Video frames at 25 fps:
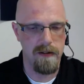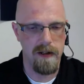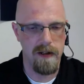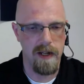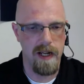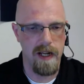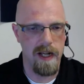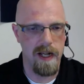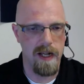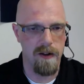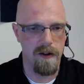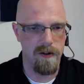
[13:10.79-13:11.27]

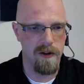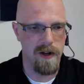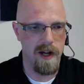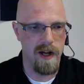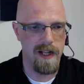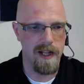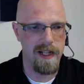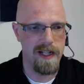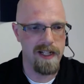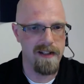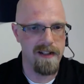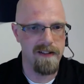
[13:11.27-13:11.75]
and they're
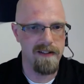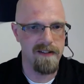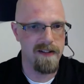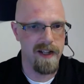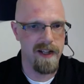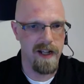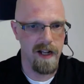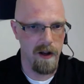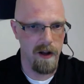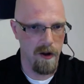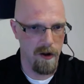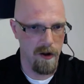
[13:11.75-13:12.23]
not easy to
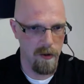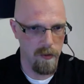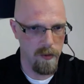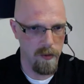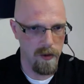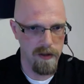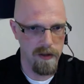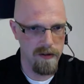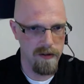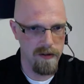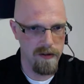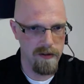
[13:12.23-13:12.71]
get along
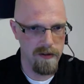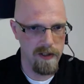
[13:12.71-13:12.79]
with.